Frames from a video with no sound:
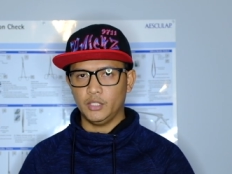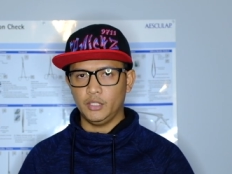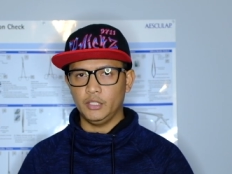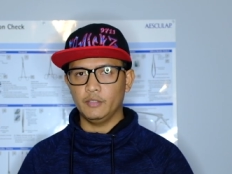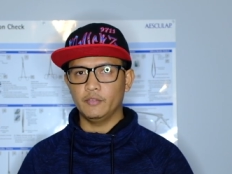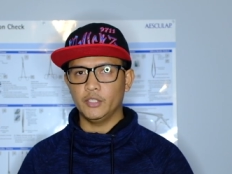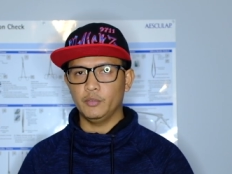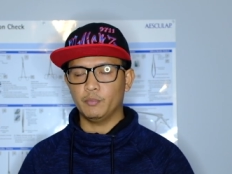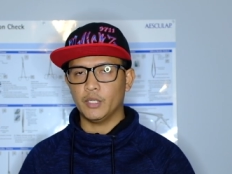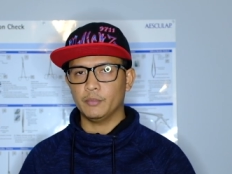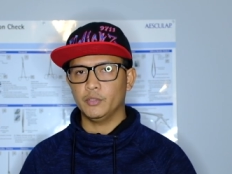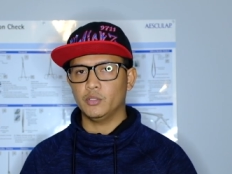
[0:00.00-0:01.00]
leave the
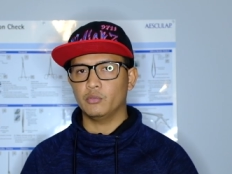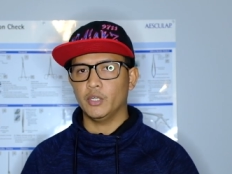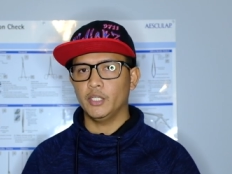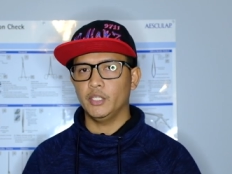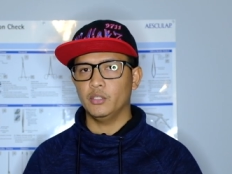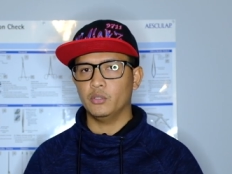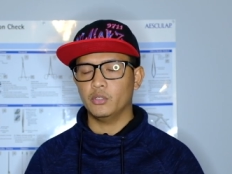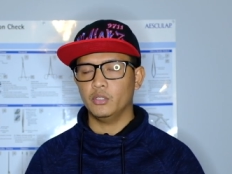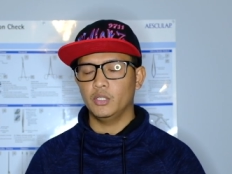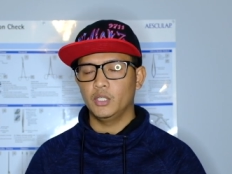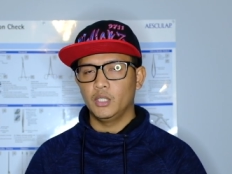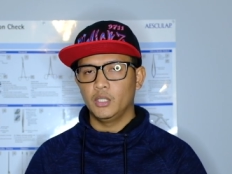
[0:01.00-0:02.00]
department already,
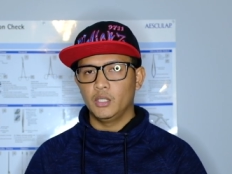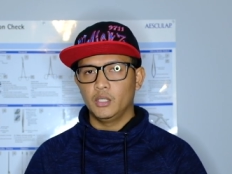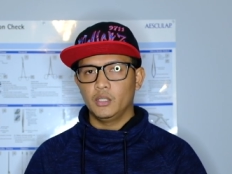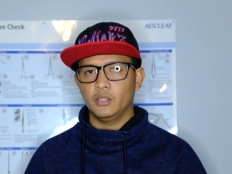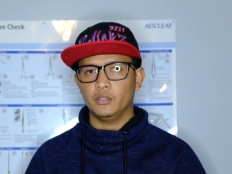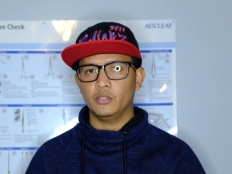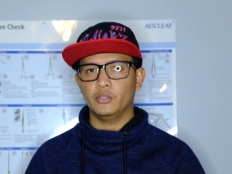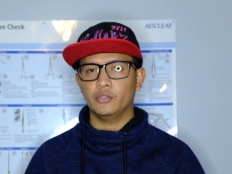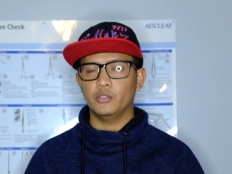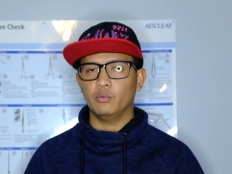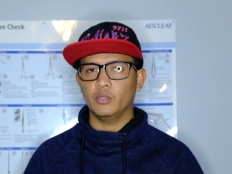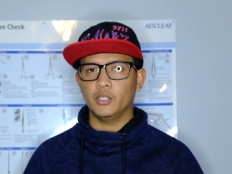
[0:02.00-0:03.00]
or you know,
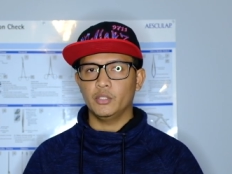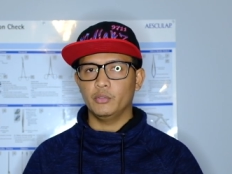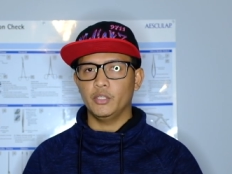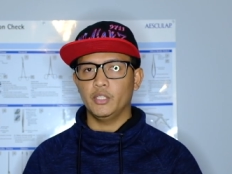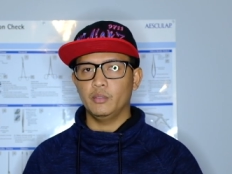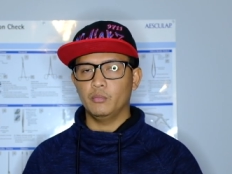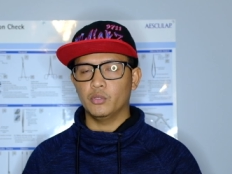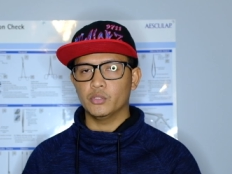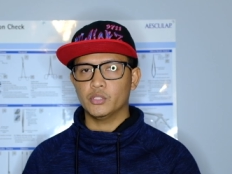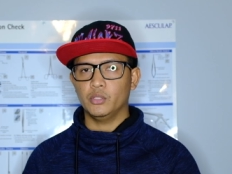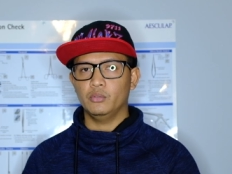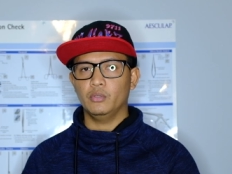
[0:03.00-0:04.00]
you don't want to do it anymore.
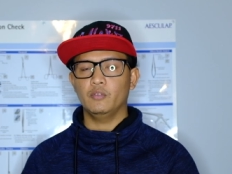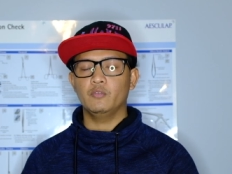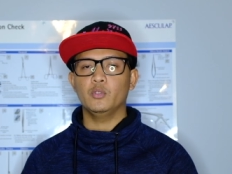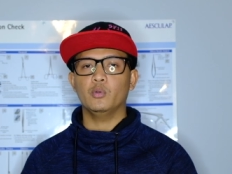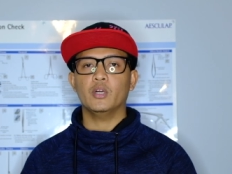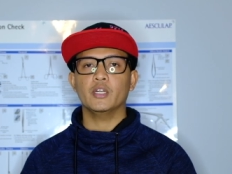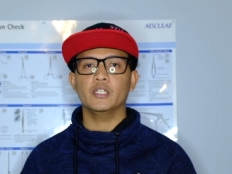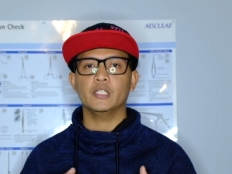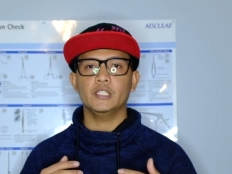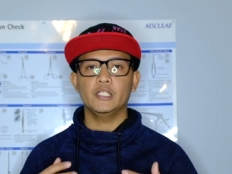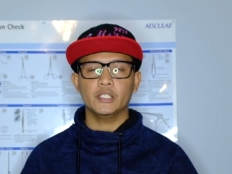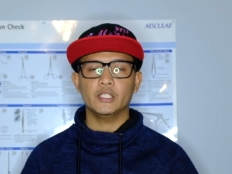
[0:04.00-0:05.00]
So if you are in
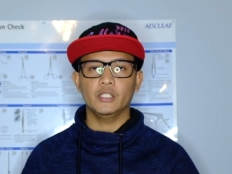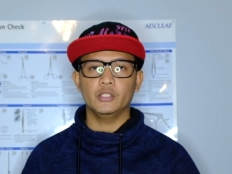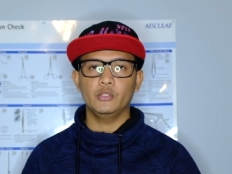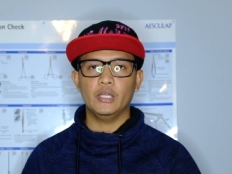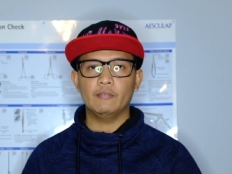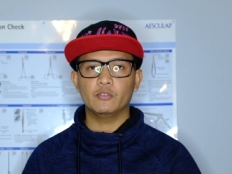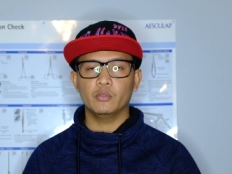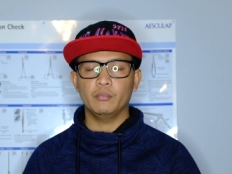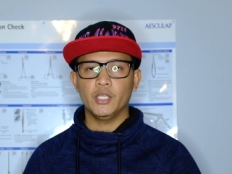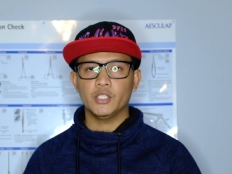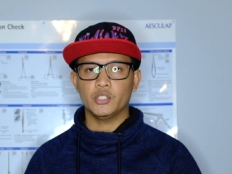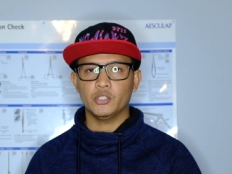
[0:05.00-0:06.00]
clinical, you have to
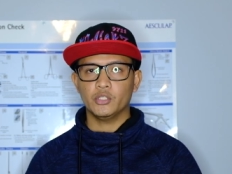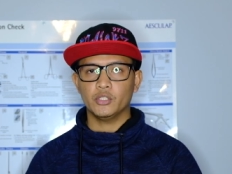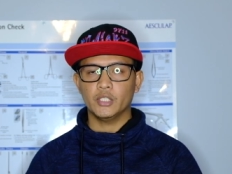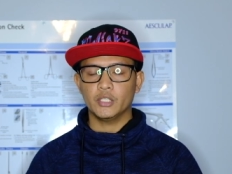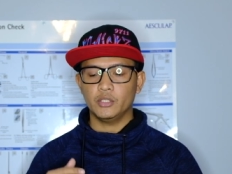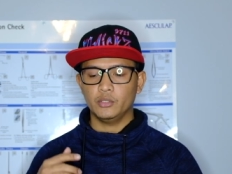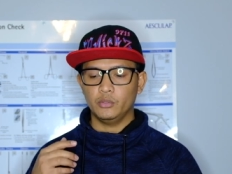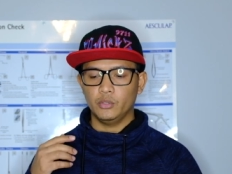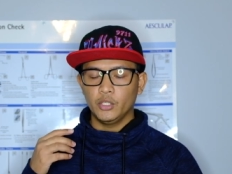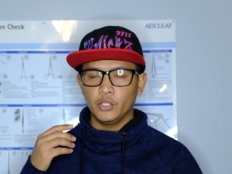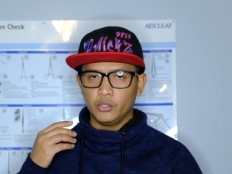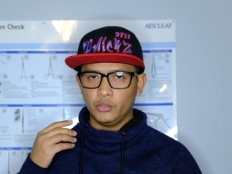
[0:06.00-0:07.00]
make sure that you
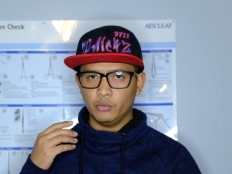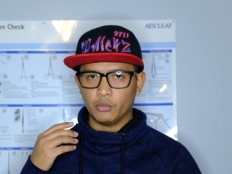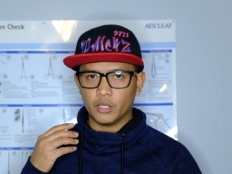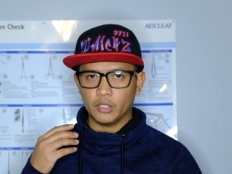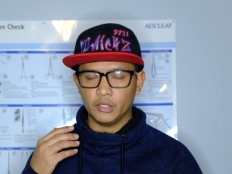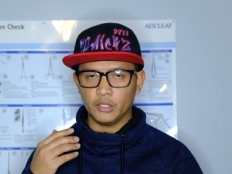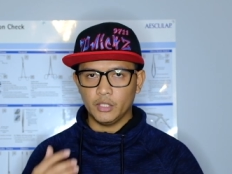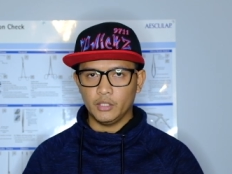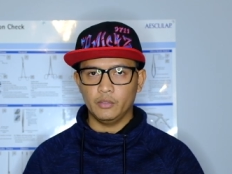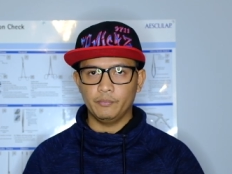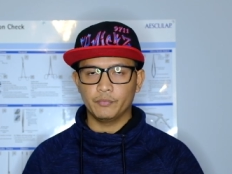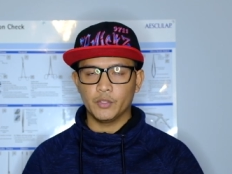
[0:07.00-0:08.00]

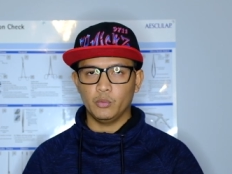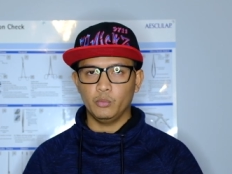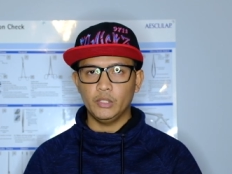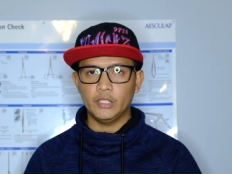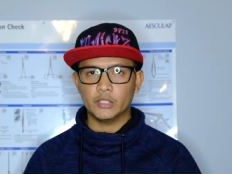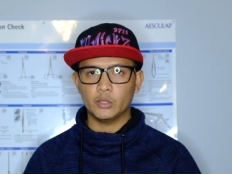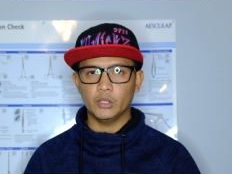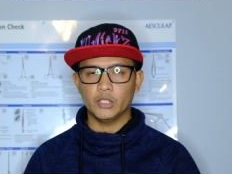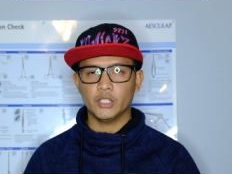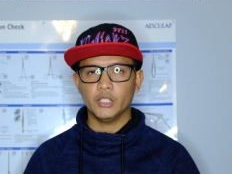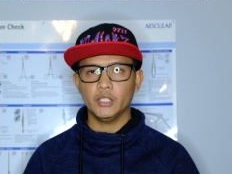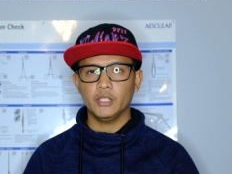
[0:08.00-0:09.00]
are willing to
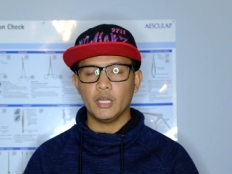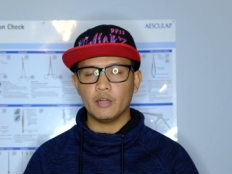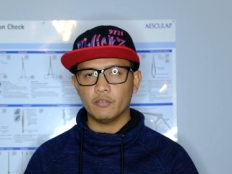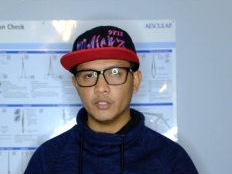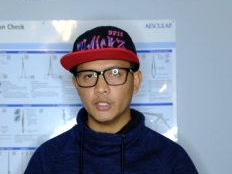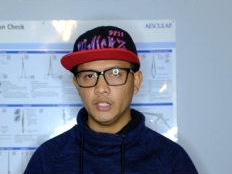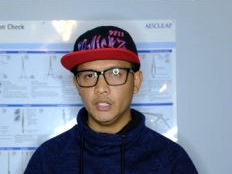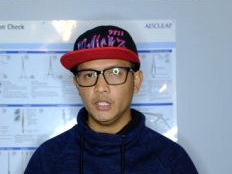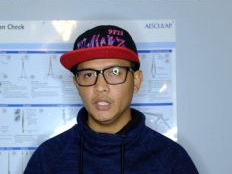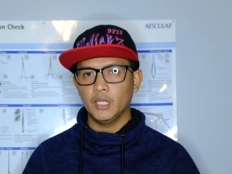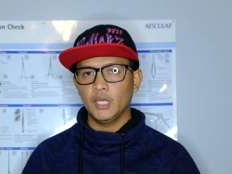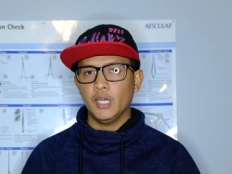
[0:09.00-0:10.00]
learn
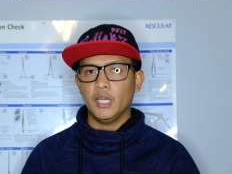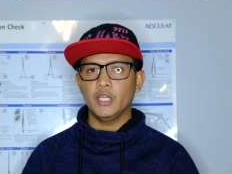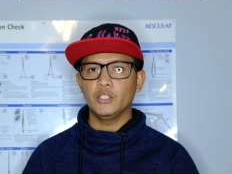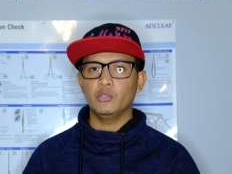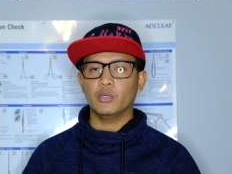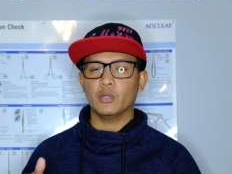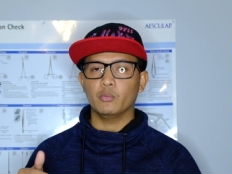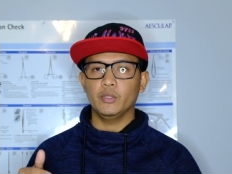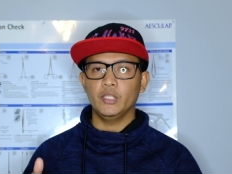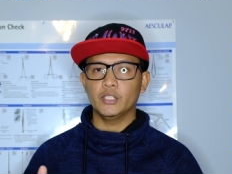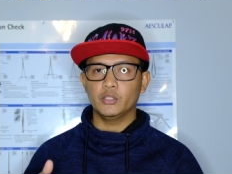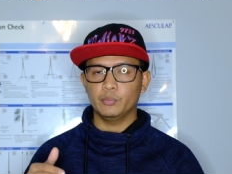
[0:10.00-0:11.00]
everything, and you are
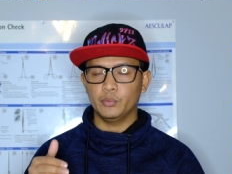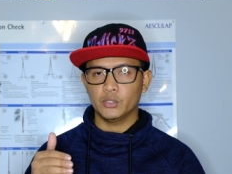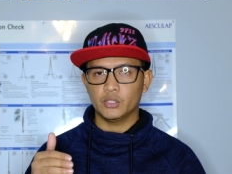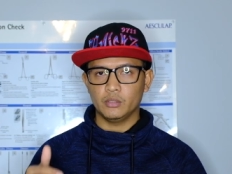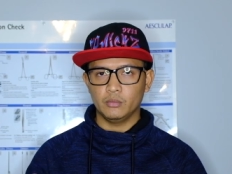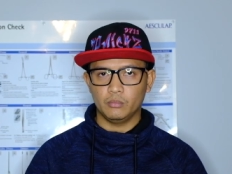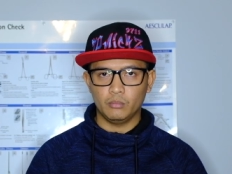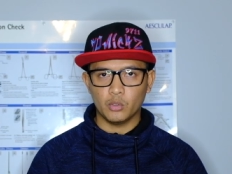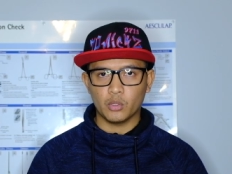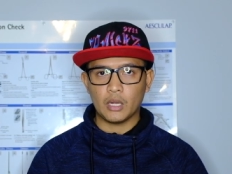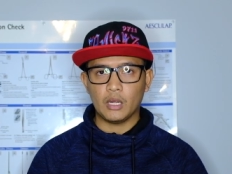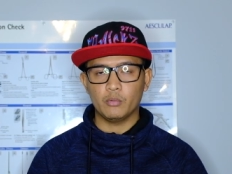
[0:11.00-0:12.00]
willing to put
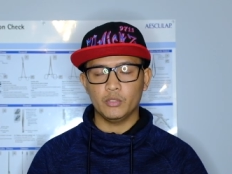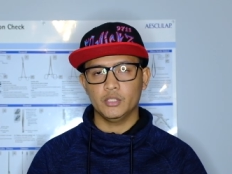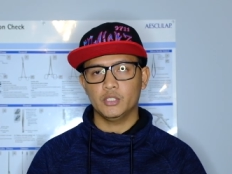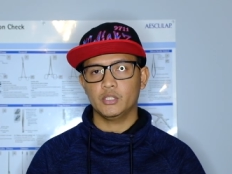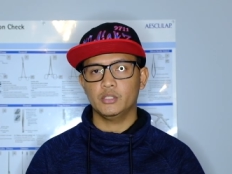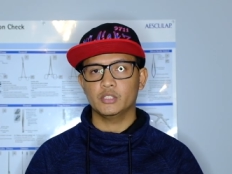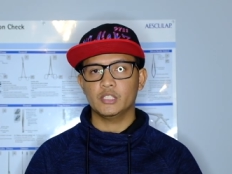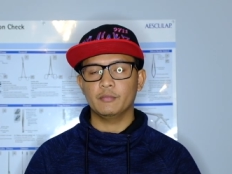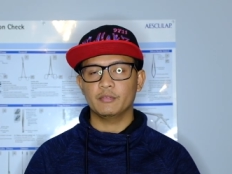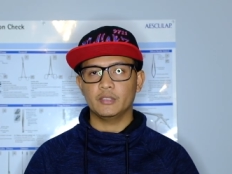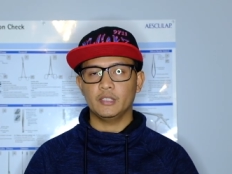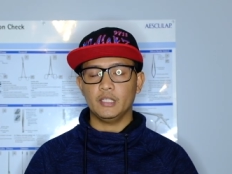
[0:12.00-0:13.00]
more hours. Because
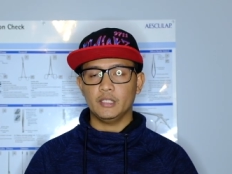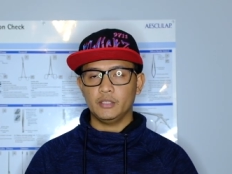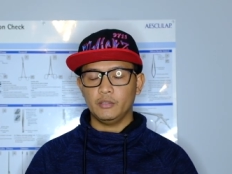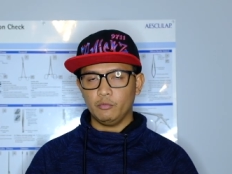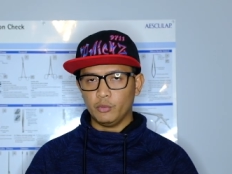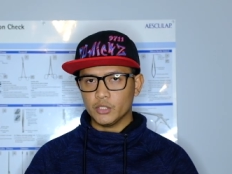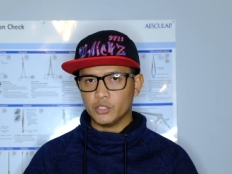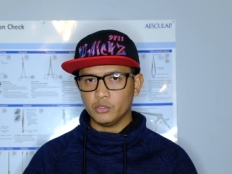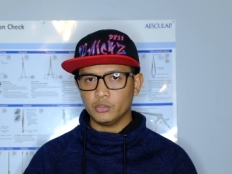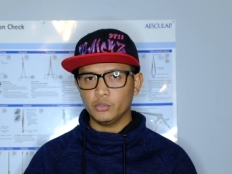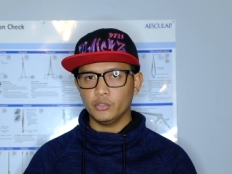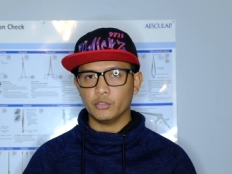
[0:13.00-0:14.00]
once
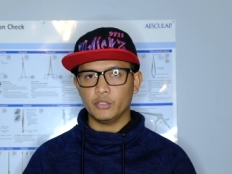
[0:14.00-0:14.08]
you do your